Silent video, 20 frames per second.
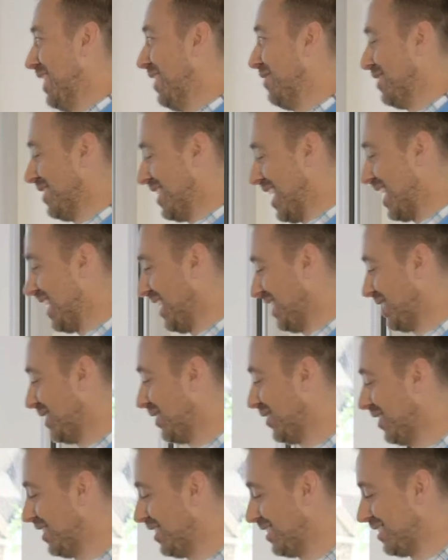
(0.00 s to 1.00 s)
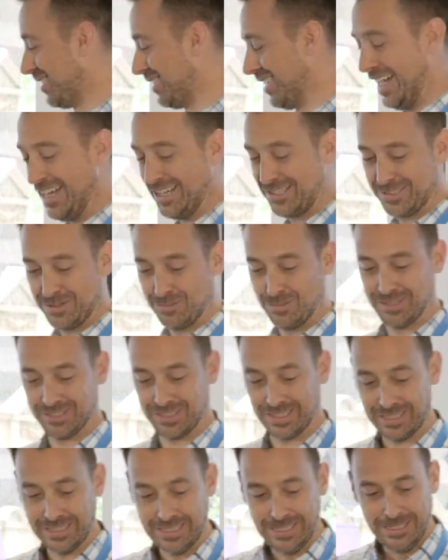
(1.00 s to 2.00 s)
they're starting to learn some
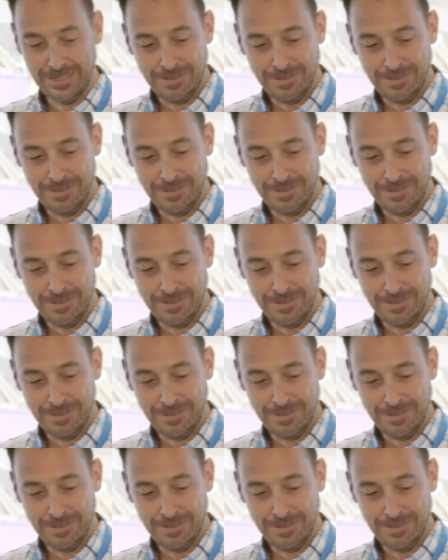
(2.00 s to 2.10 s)
music.